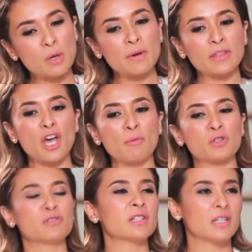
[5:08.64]
What about the
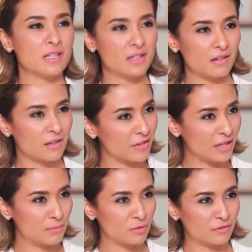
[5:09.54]
opportunities that are
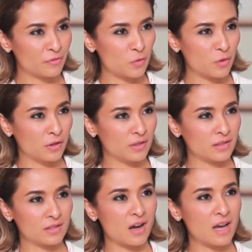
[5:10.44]
available for
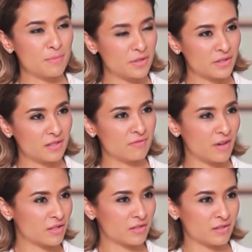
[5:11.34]
Thai business
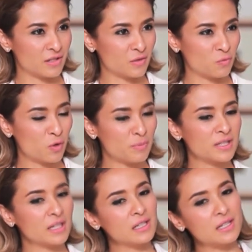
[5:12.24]
investors? What
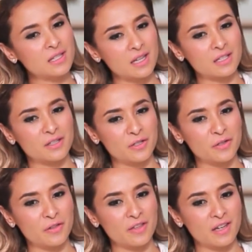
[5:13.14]
particular sector do
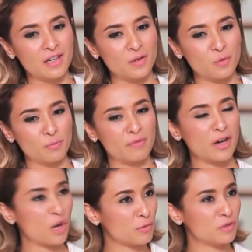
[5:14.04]
you think would
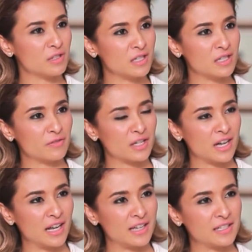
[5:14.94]
provide opportunities for
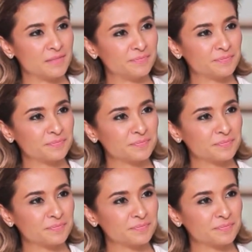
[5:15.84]
Thailand?